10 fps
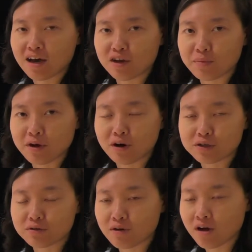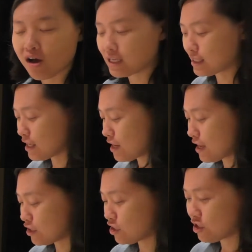You may also know her as
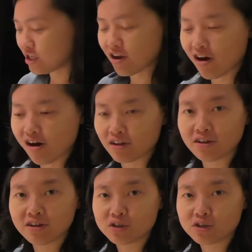sailorhg on